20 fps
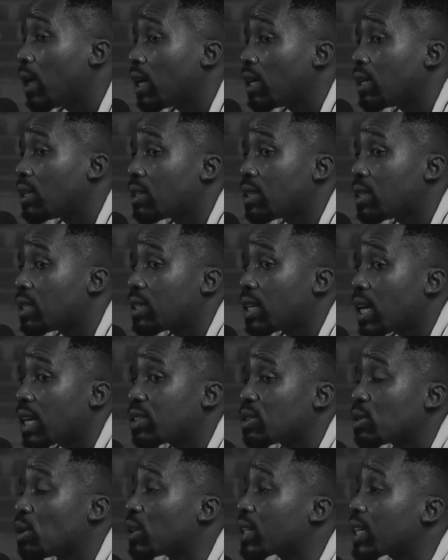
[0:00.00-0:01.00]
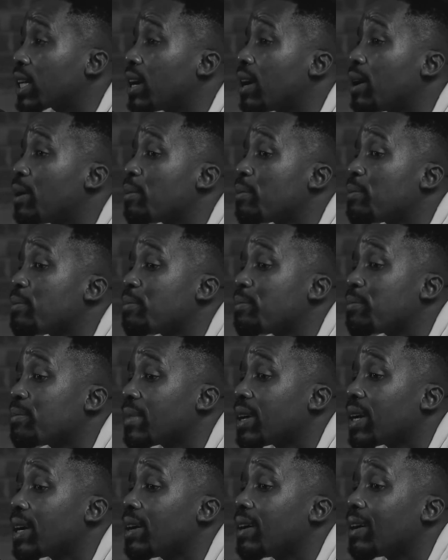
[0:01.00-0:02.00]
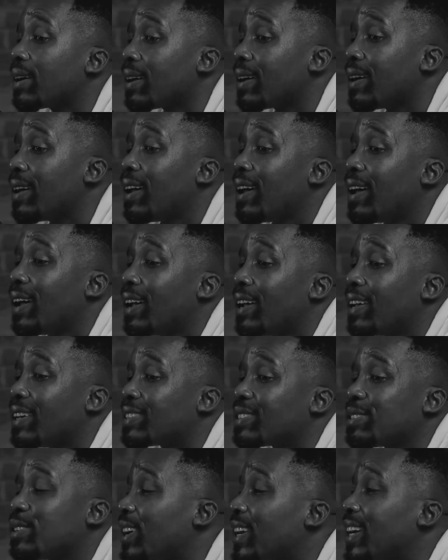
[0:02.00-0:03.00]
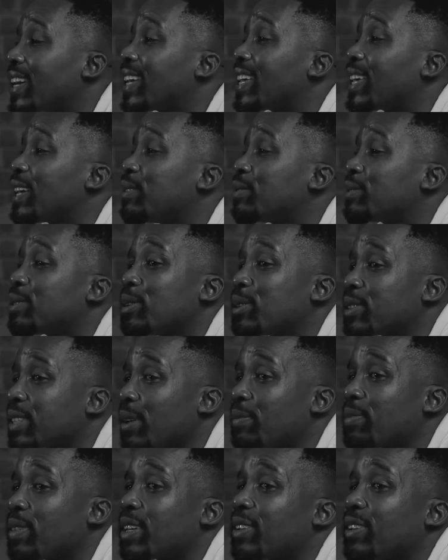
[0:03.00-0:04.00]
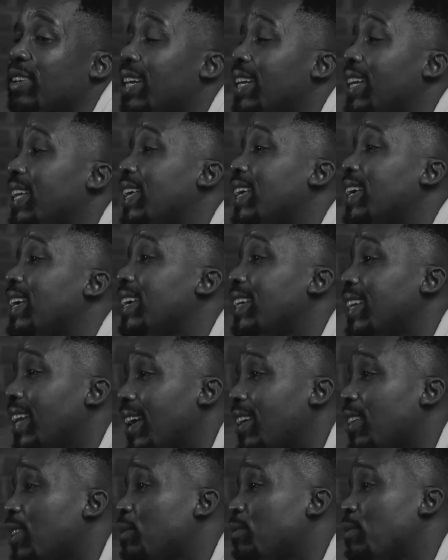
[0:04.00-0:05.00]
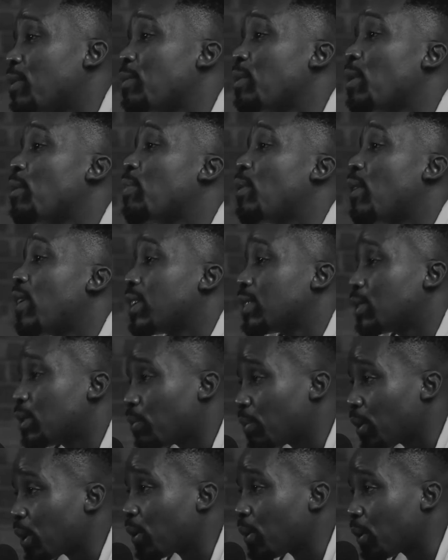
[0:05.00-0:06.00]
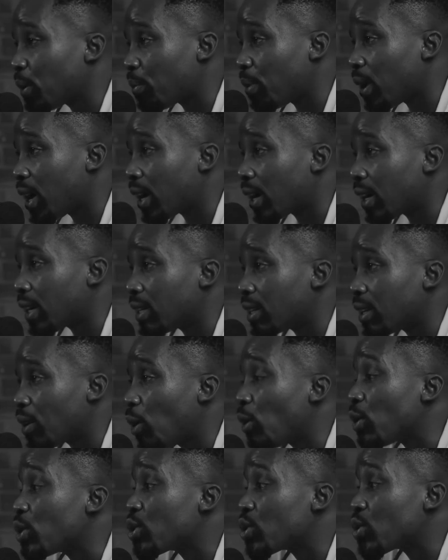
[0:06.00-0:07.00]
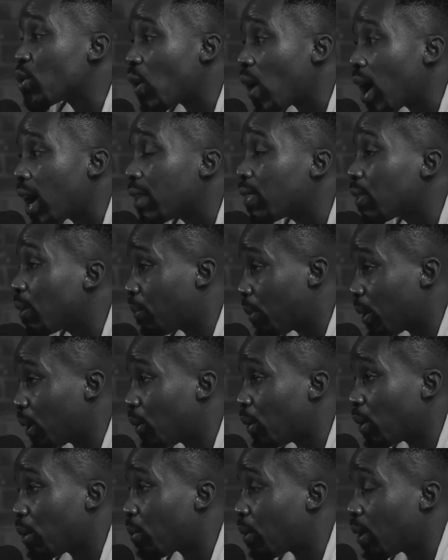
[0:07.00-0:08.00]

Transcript: It does not come, it's not a gift or something you can inherit from your parents to be a good parent or try to be a good